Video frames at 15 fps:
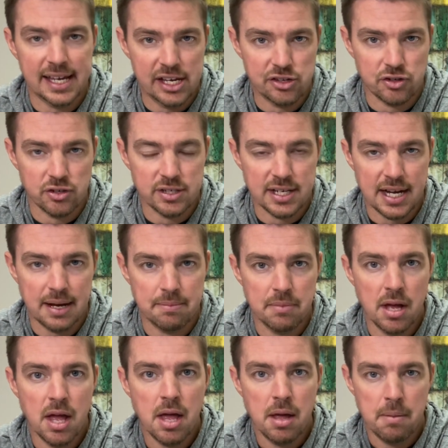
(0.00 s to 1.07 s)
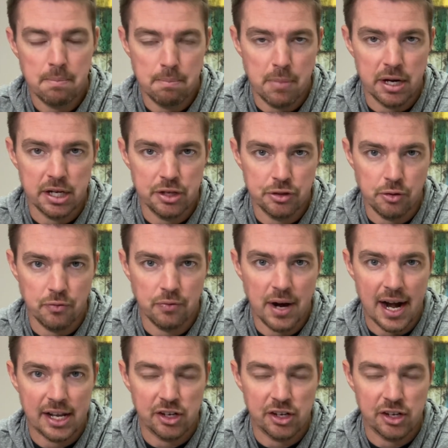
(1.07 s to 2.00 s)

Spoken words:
Eastern time, Monday through Friday.